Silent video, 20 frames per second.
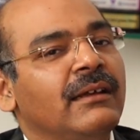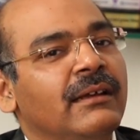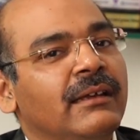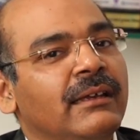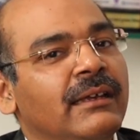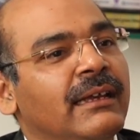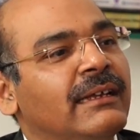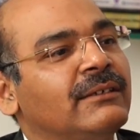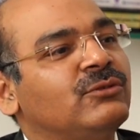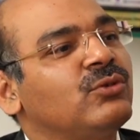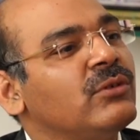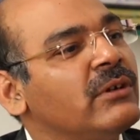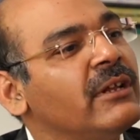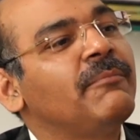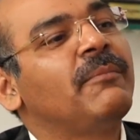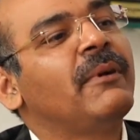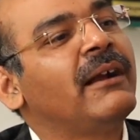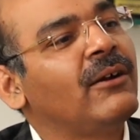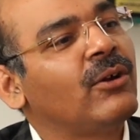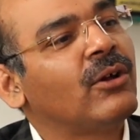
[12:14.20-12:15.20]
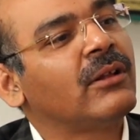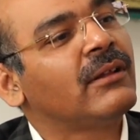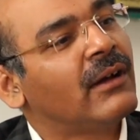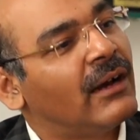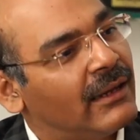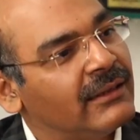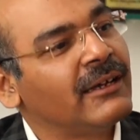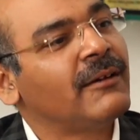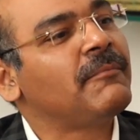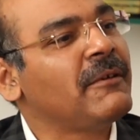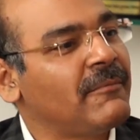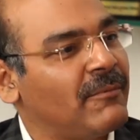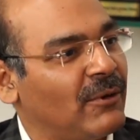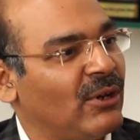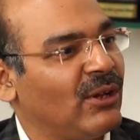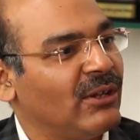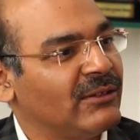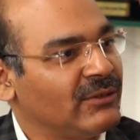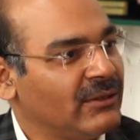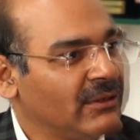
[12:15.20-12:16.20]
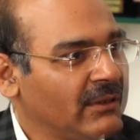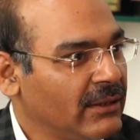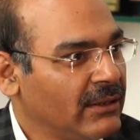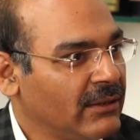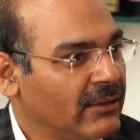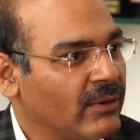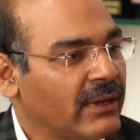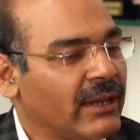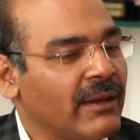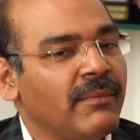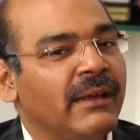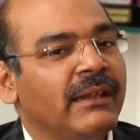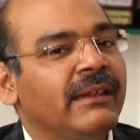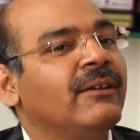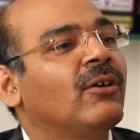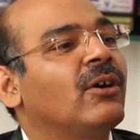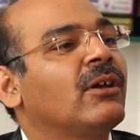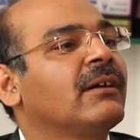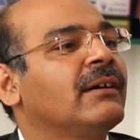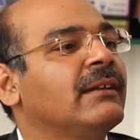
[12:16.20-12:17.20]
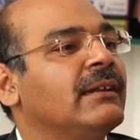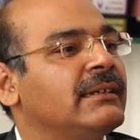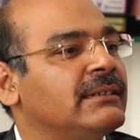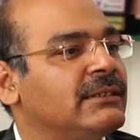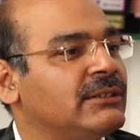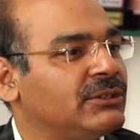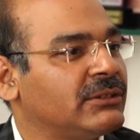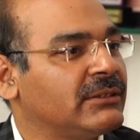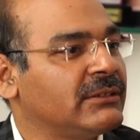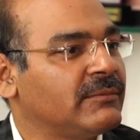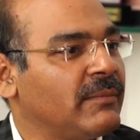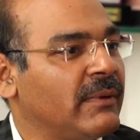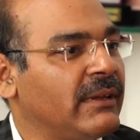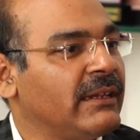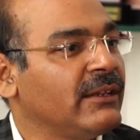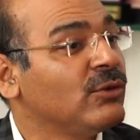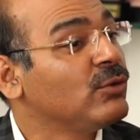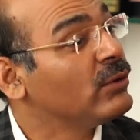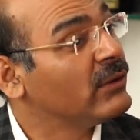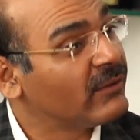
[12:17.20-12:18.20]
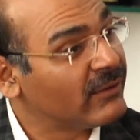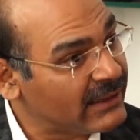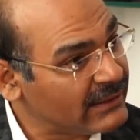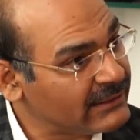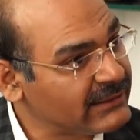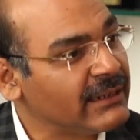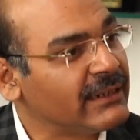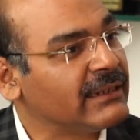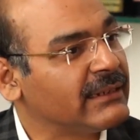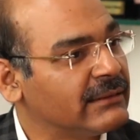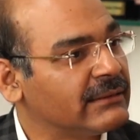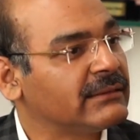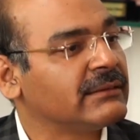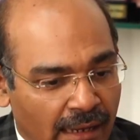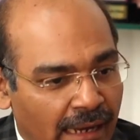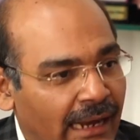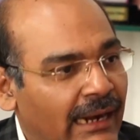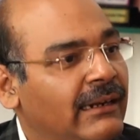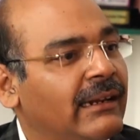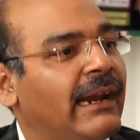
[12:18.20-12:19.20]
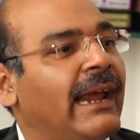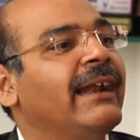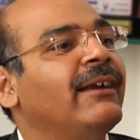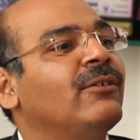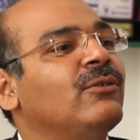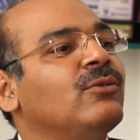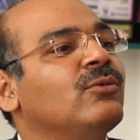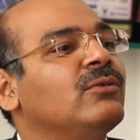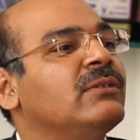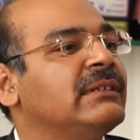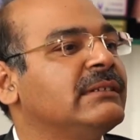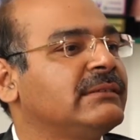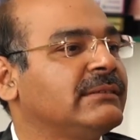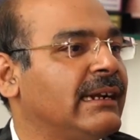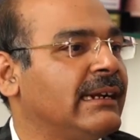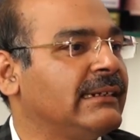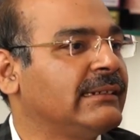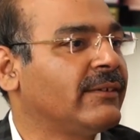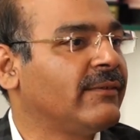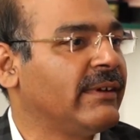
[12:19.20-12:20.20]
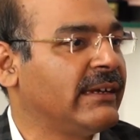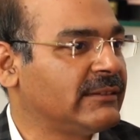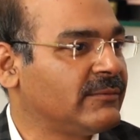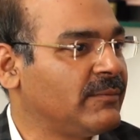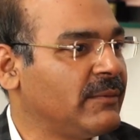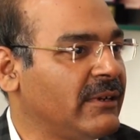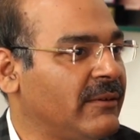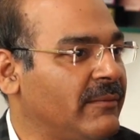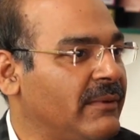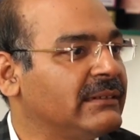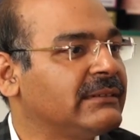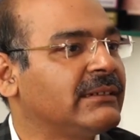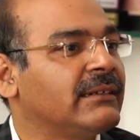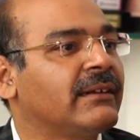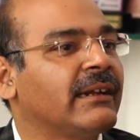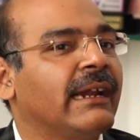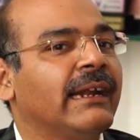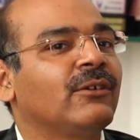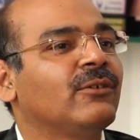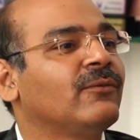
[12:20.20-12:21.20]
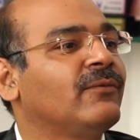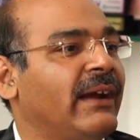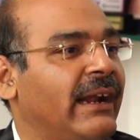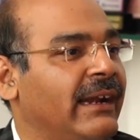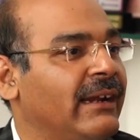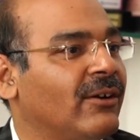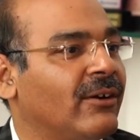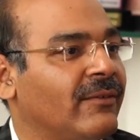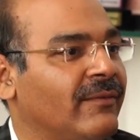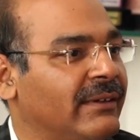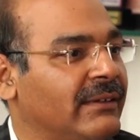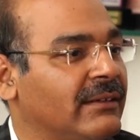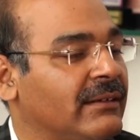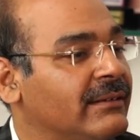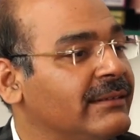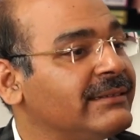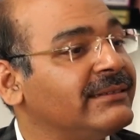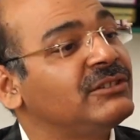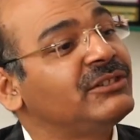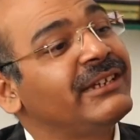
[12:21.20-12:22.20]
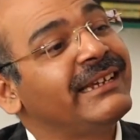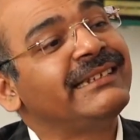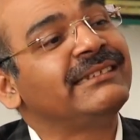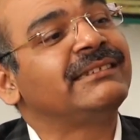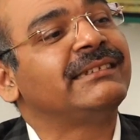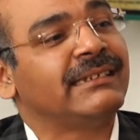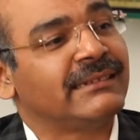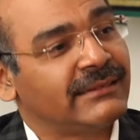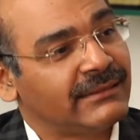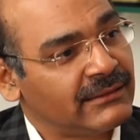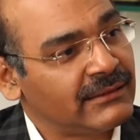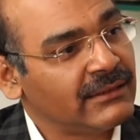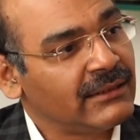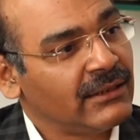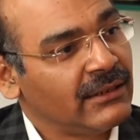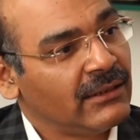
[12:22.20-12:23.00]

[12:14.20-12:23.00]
He has to depend on other people also. Okay, many organizations, many universities are trying to do these kinds of experiments and trying to find out whether this changes,